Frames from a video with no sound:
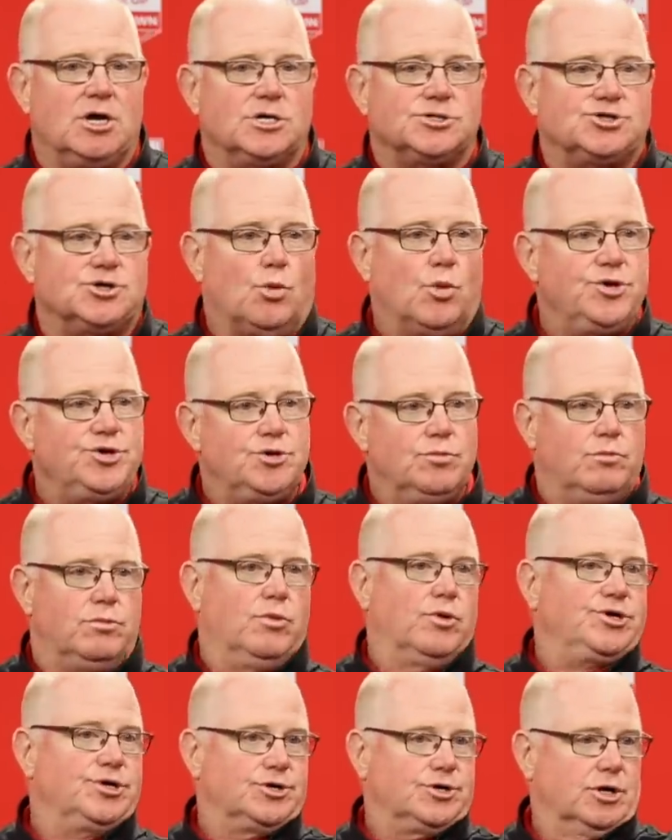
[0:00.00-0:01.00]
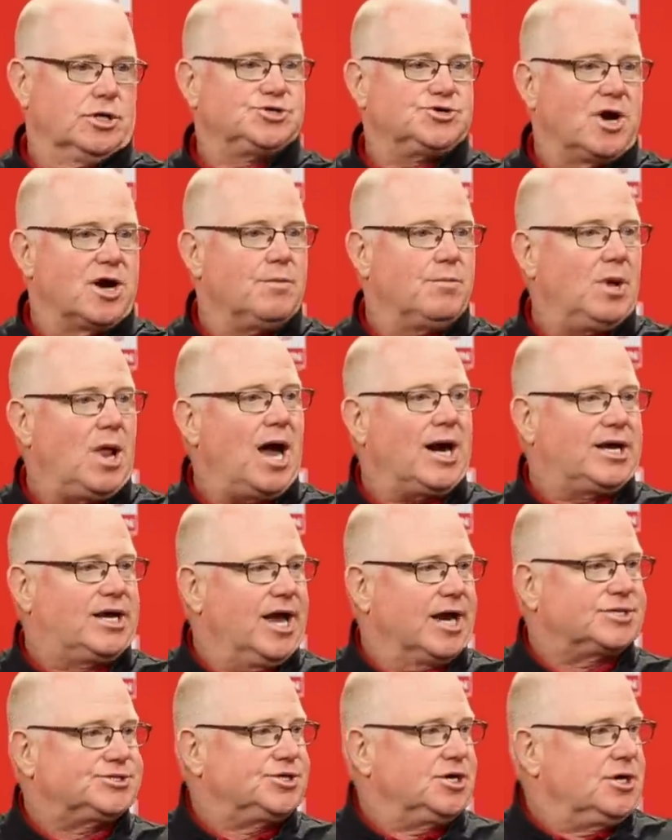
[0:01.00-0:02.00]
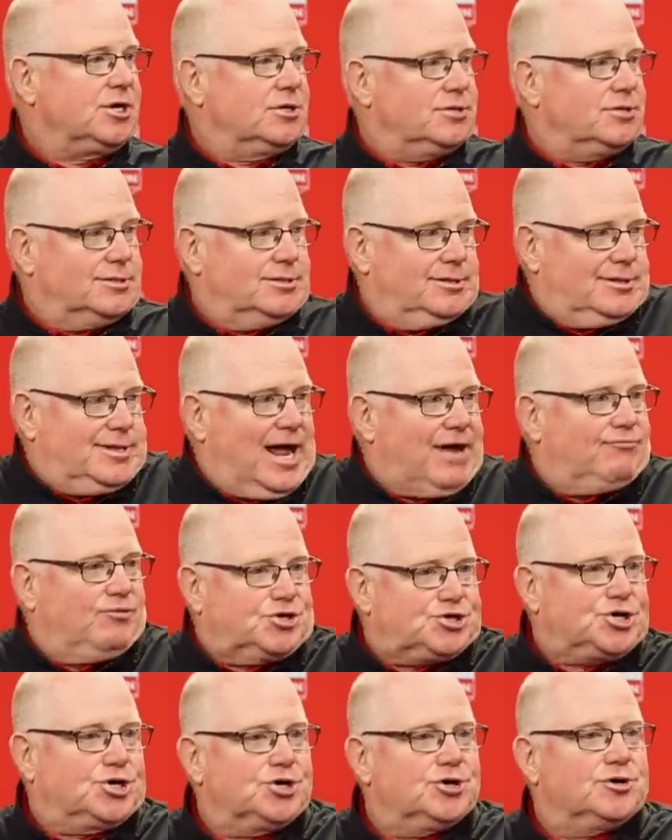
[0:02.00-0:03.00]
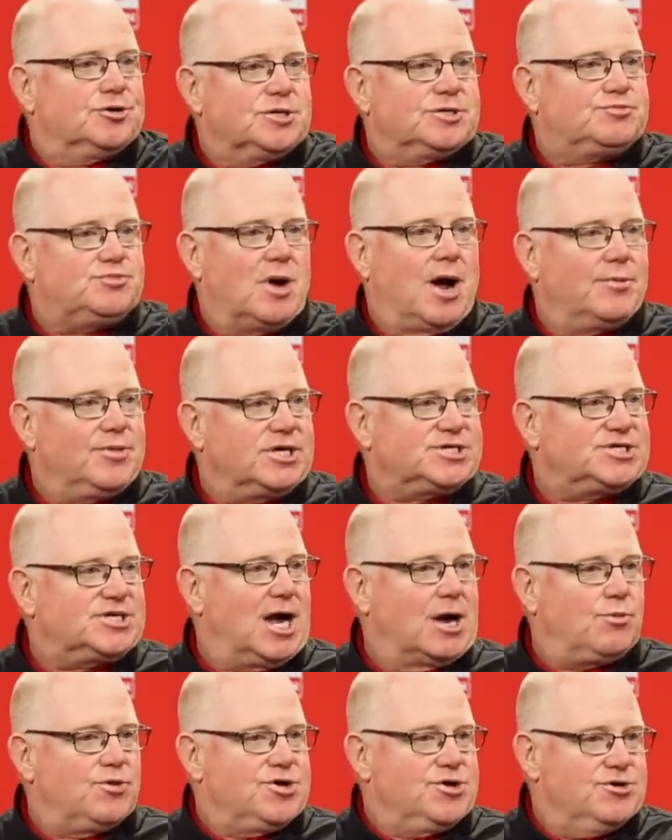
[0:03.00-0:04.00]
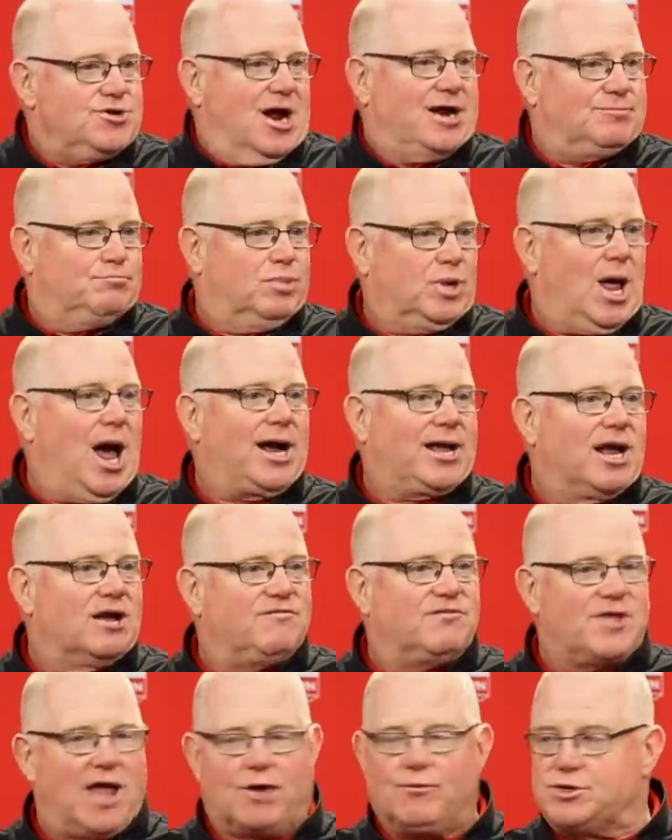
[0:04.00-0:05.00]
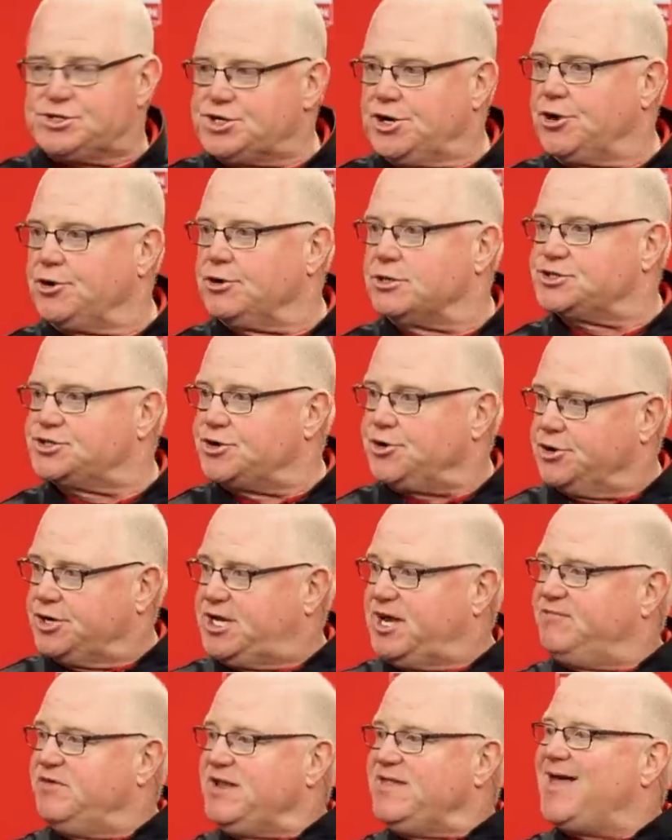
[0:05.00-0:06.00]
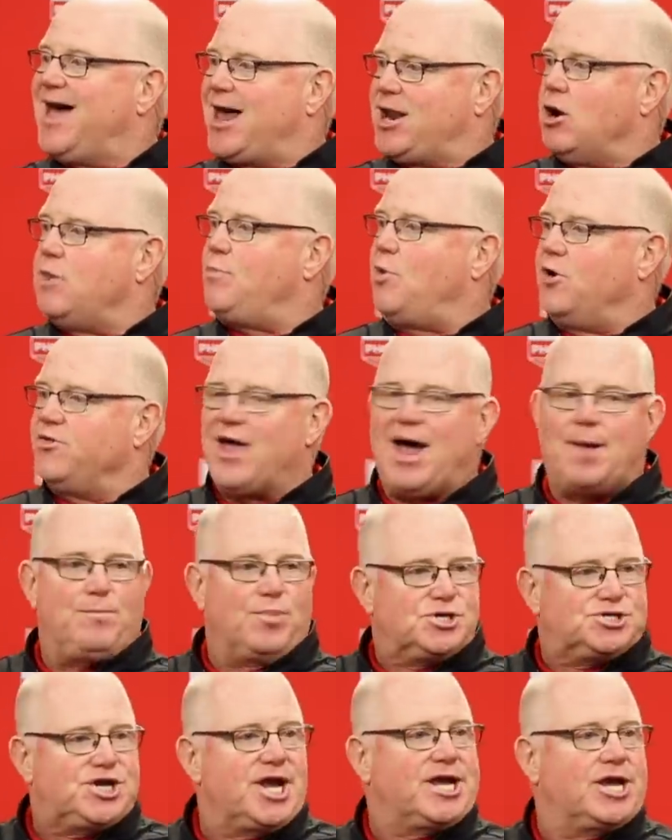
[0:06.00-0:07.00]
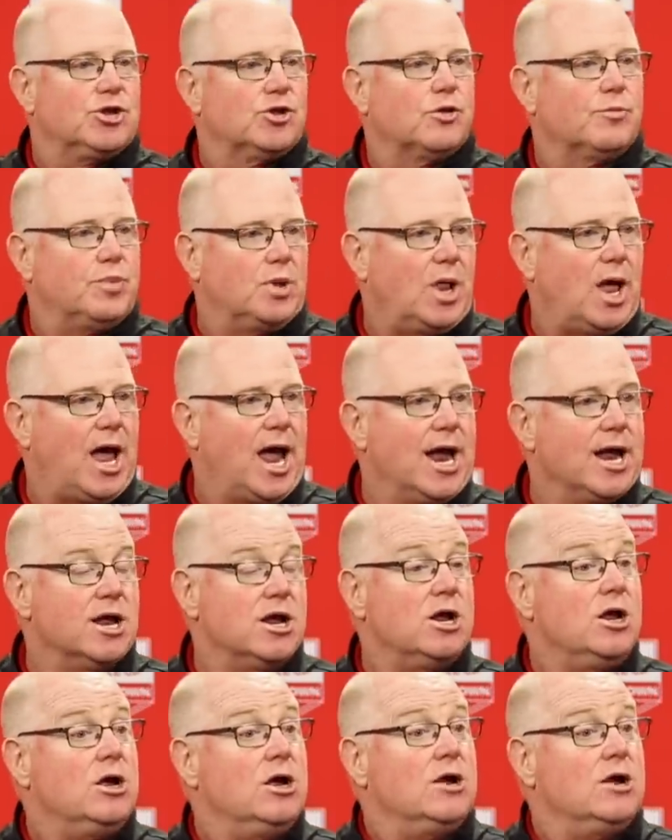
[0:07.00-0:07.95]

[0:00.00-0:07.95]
So when you're going to try to block kicks, that return probably is not, you're not blocking for that returner, so you're giving that up on that particular play.